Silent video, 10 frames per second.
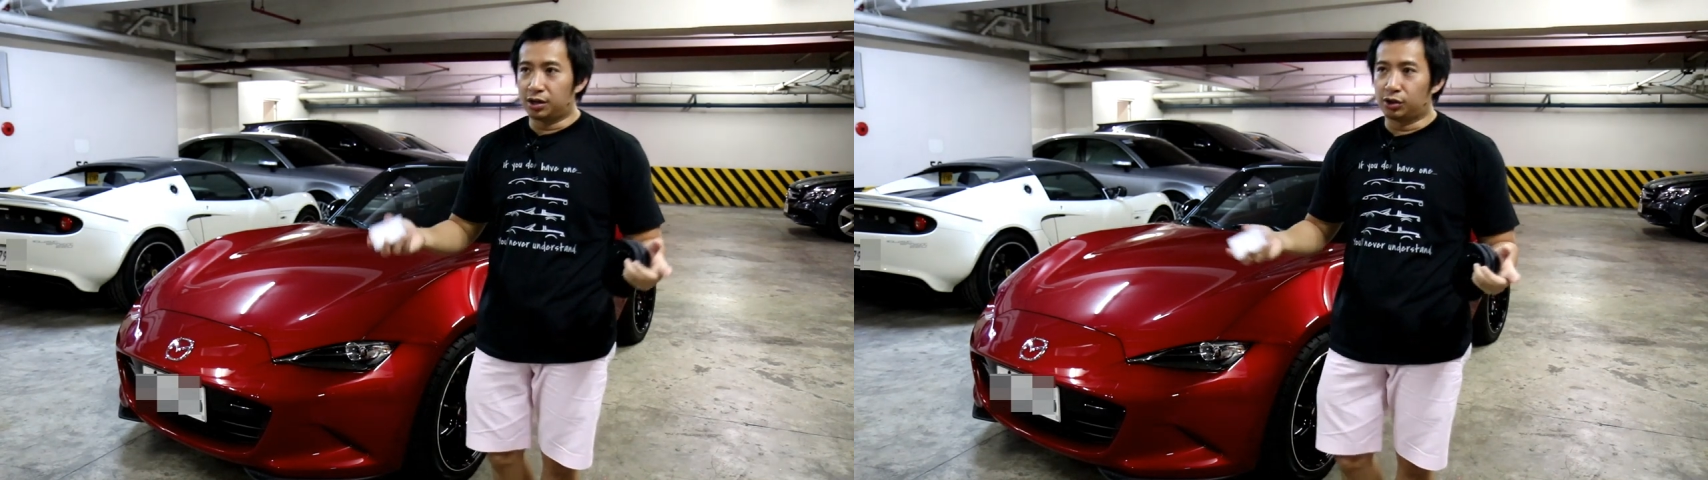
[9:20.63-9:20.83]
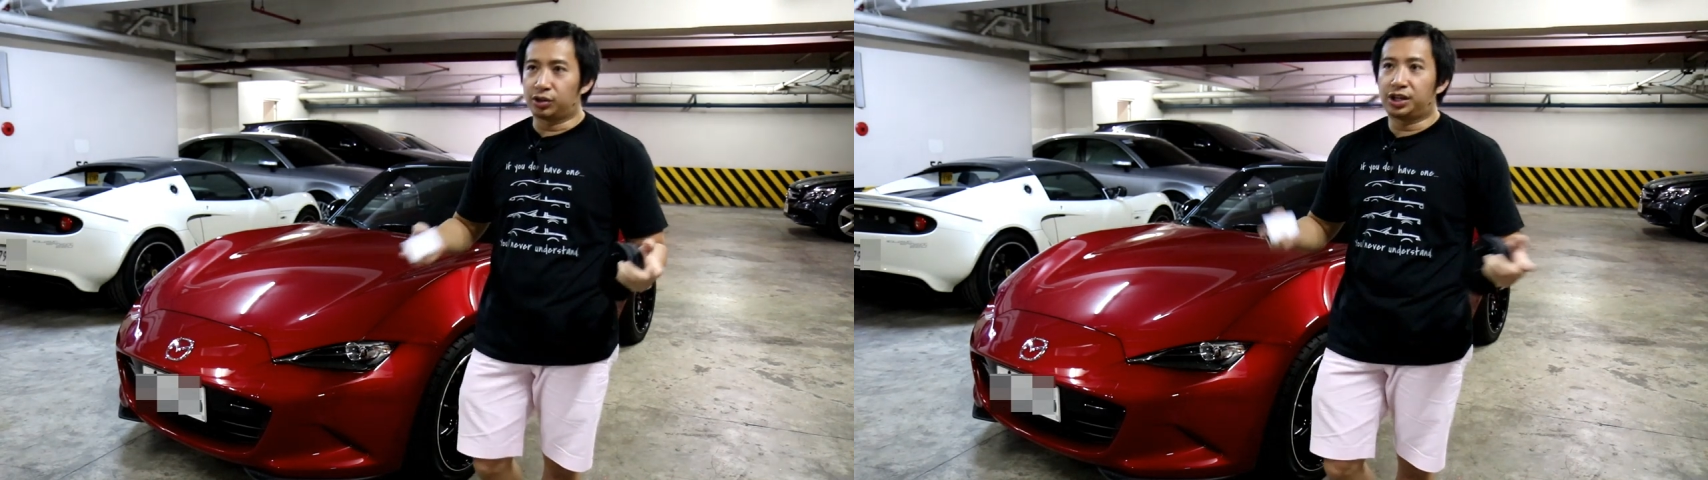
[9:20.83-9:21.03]

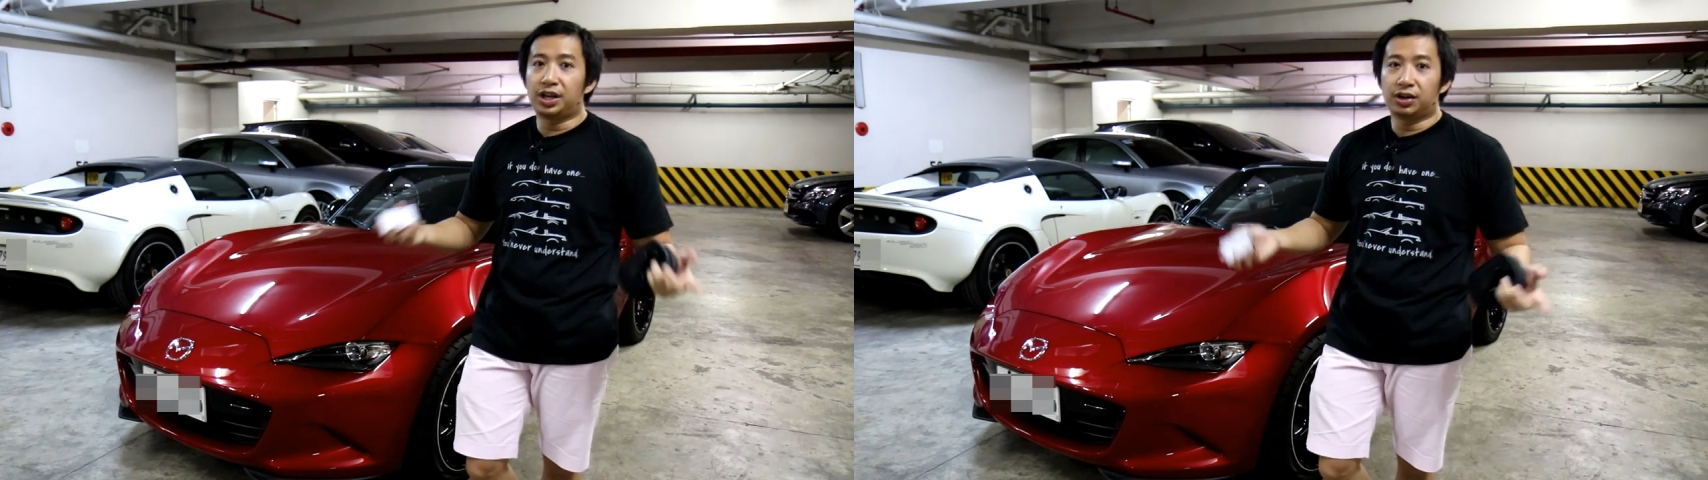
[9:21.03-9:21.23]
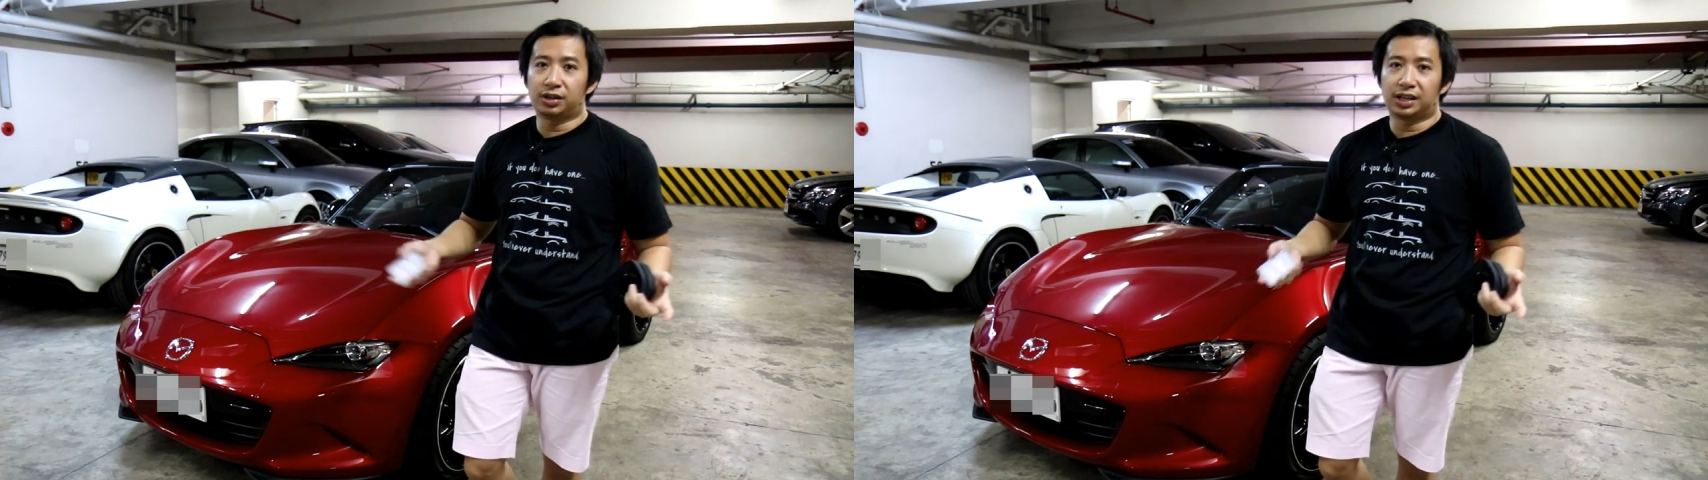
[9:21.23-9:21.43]
you know,
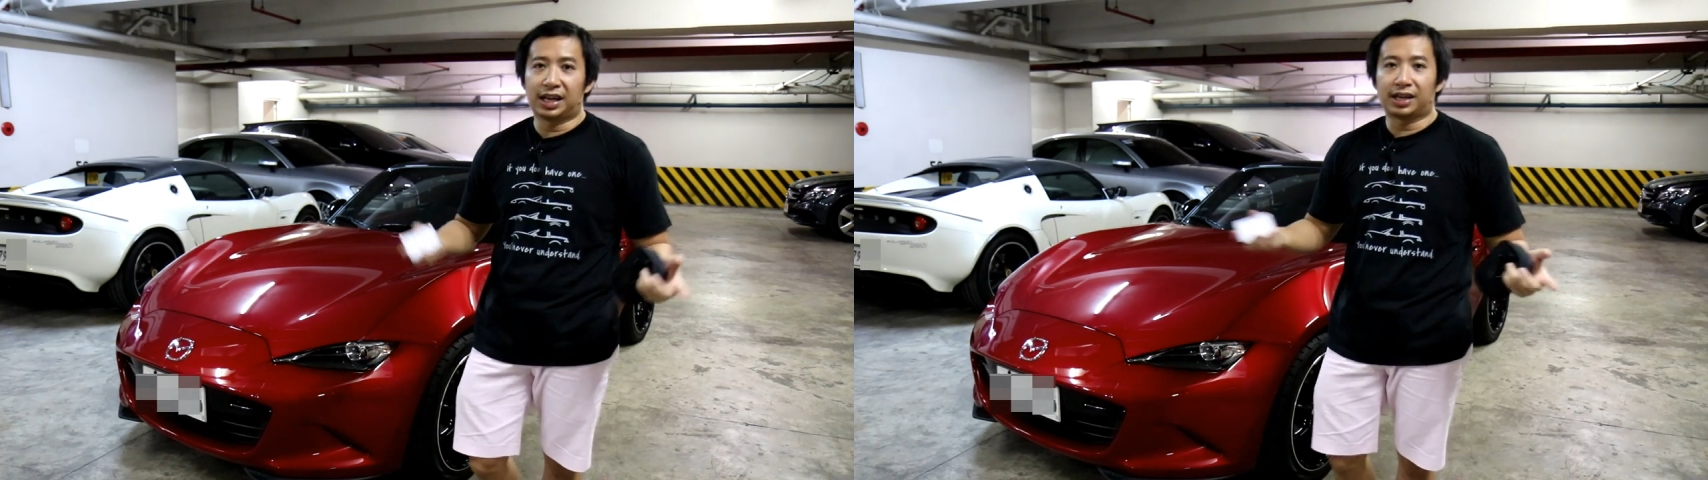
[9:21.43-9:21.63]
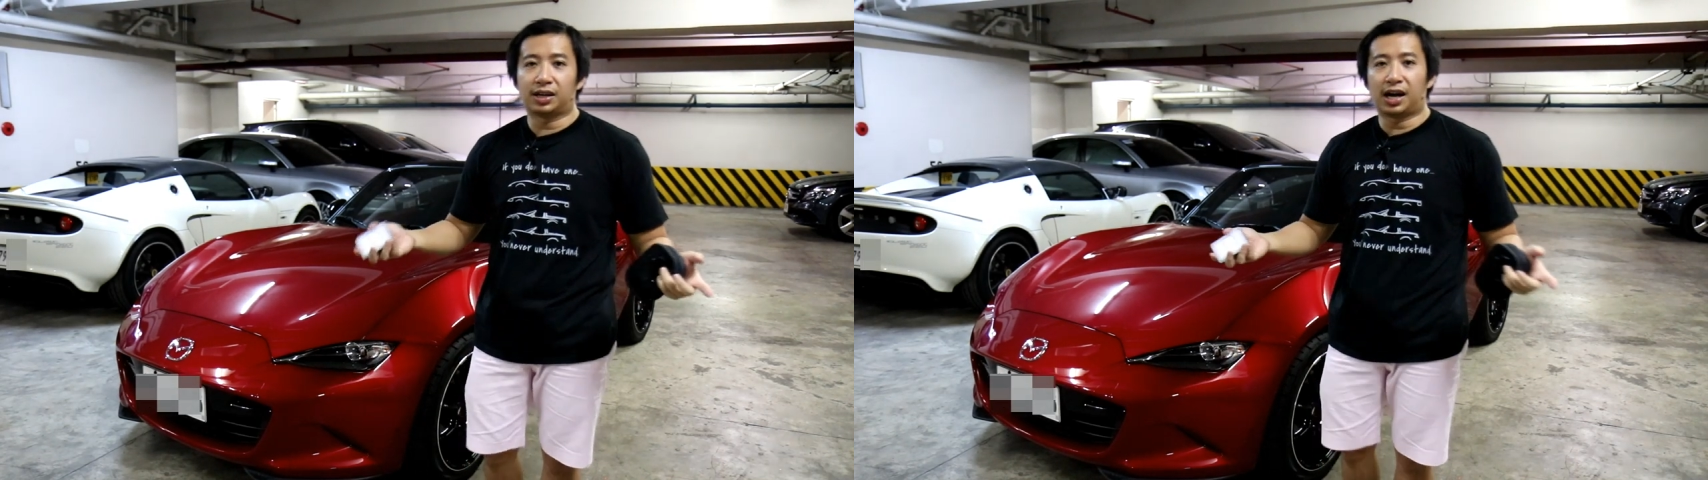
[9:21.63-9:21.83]
gear that
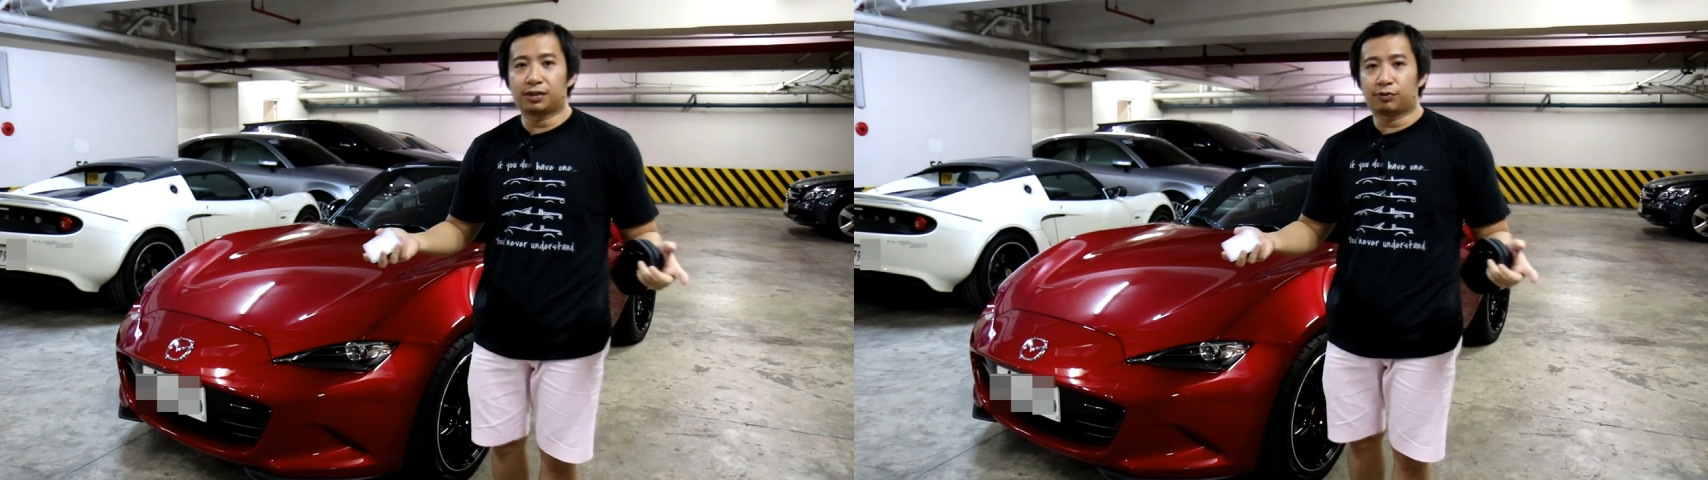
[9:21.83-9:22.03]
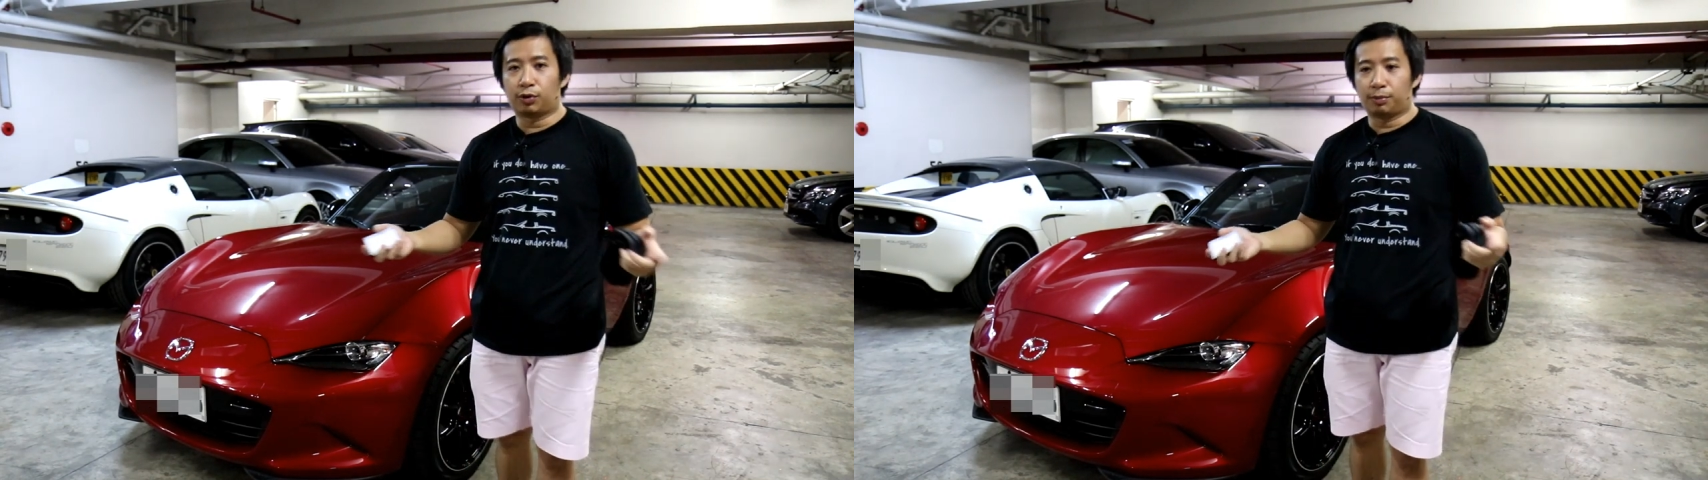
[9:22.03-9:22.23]
I
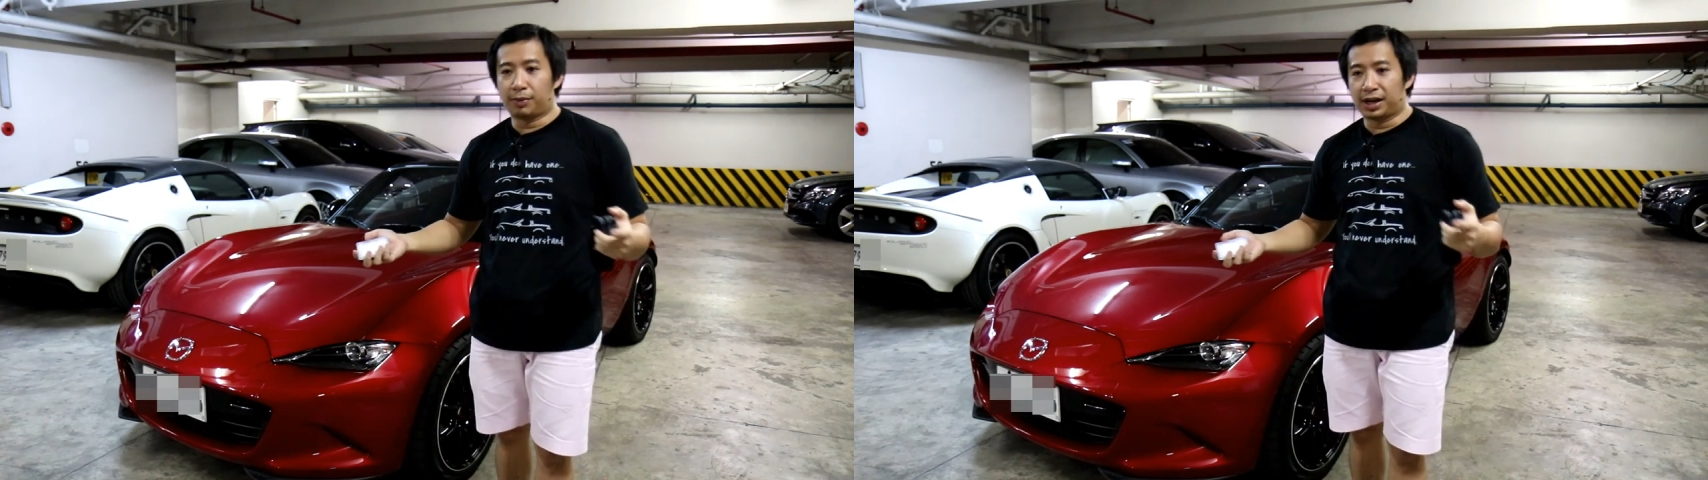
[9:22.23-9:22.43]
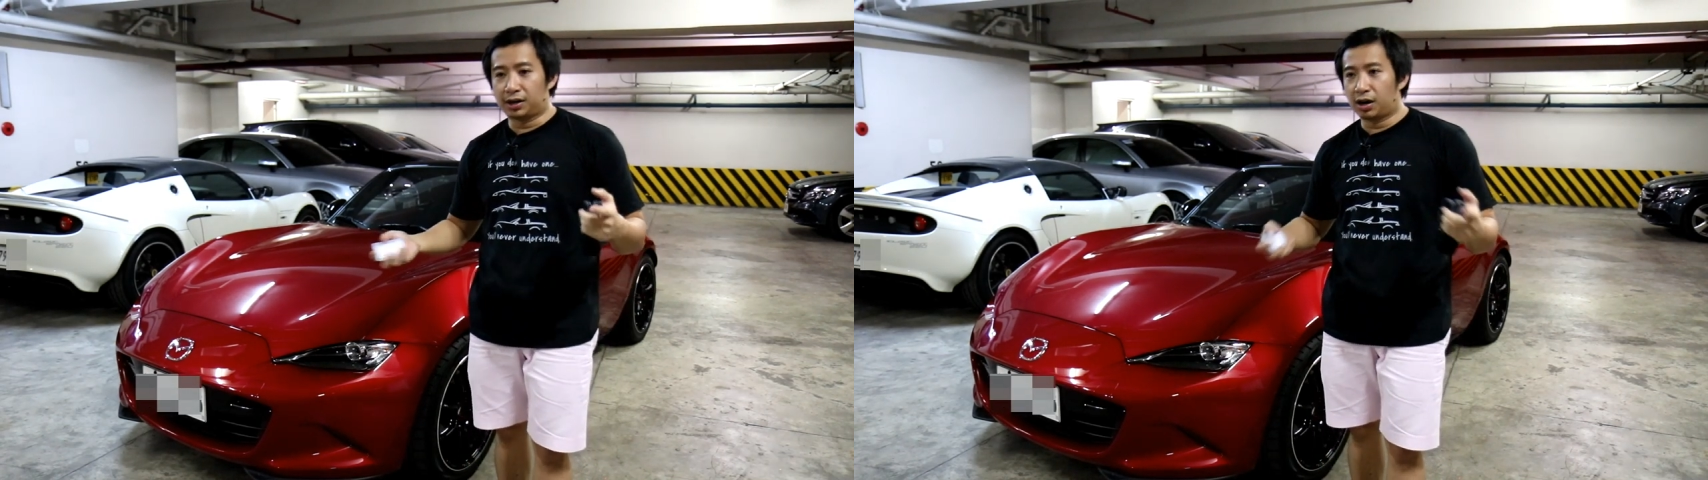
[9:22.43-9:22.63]
got from
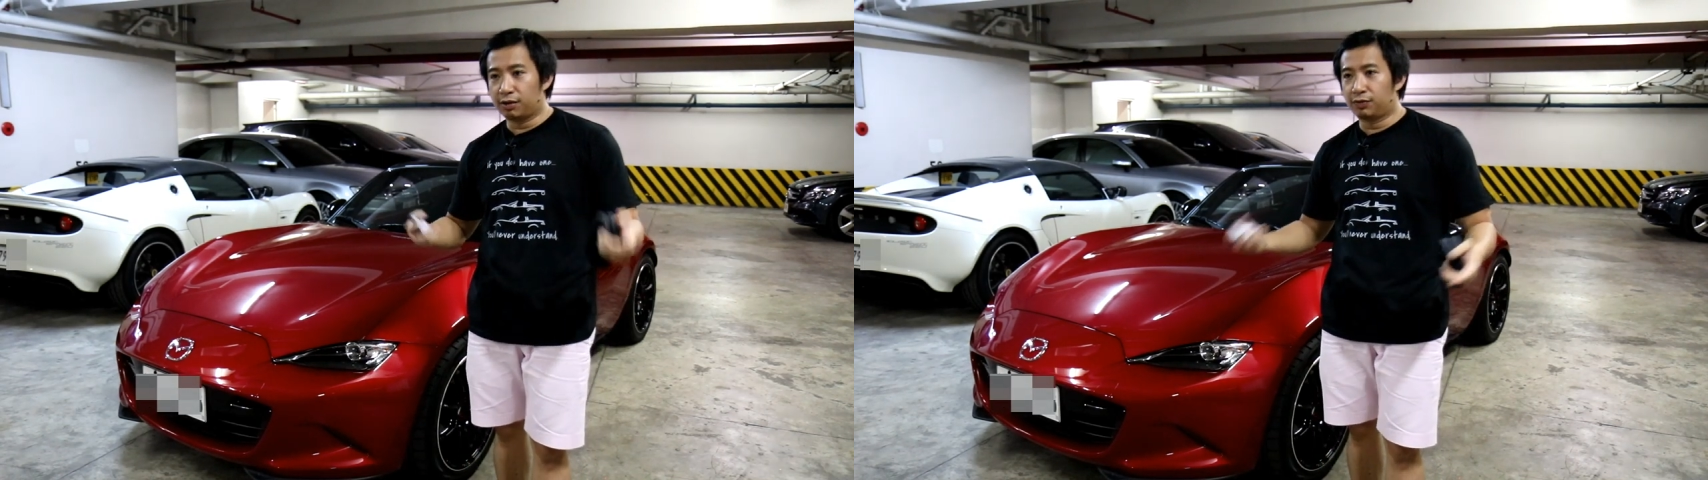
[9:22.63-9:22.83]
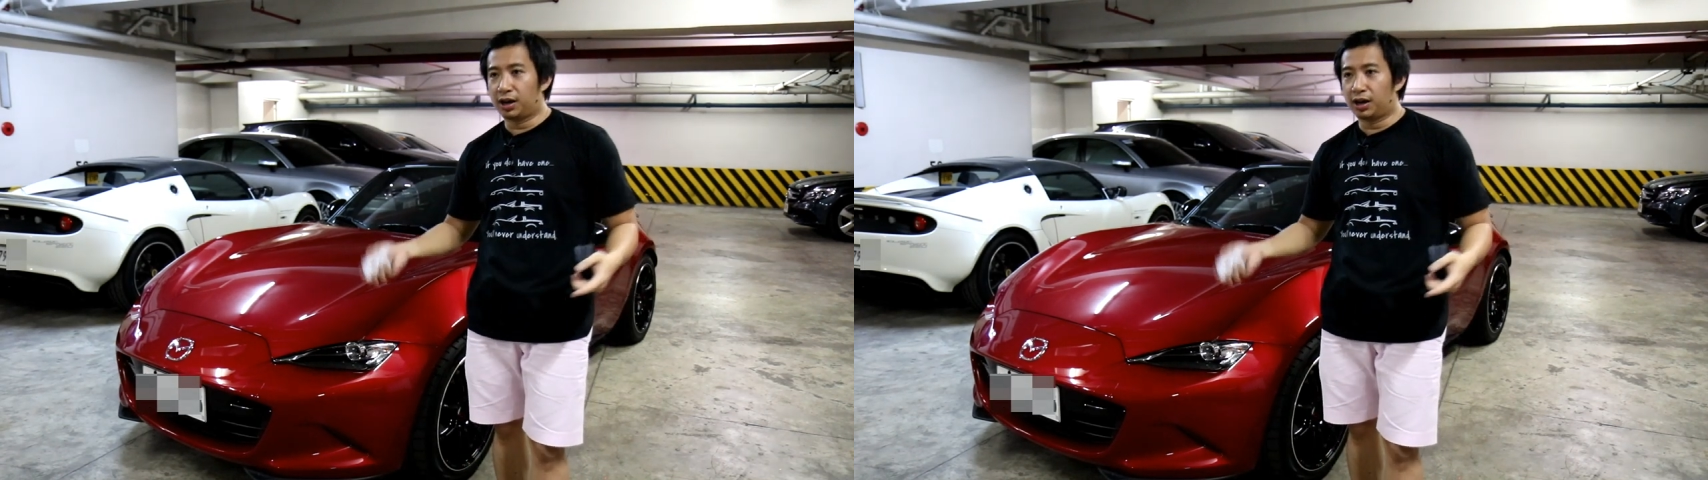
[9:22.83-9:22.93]
my car